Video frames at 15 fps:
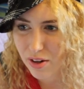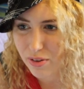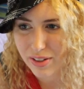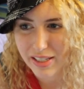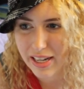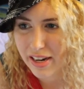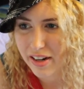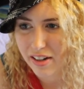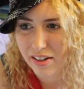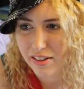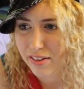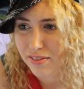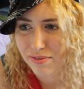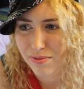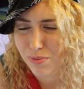don't
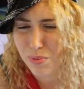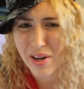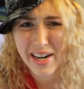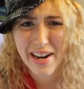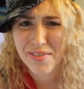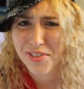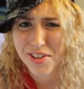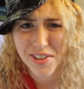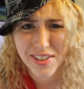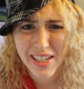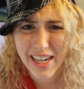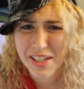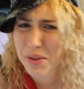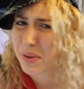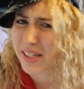care, whatever,
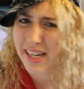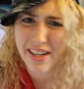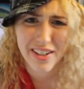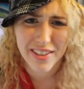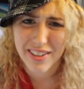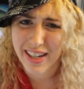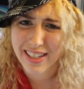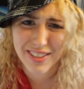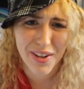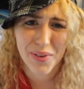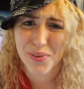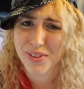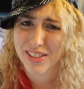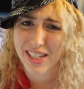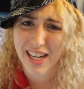I don't care, I
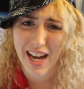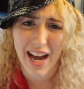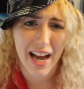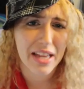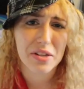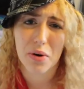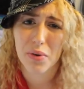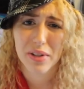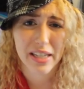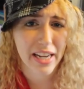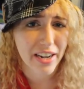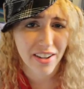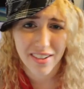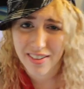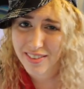don't
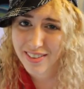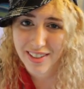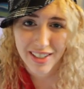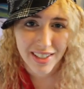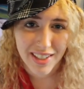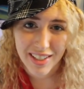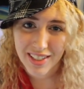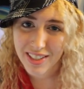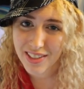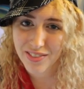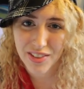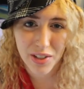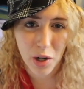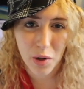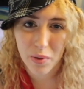care.
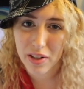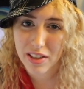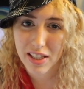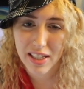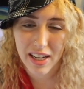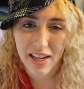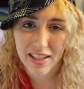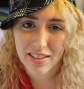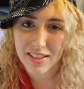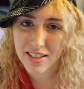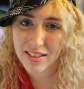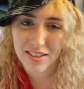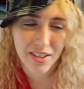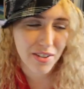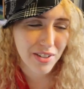If you don't want to think I
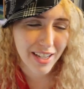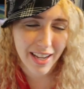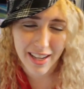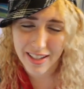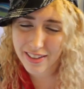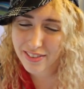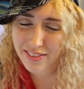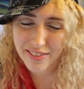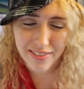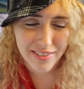exist, okay.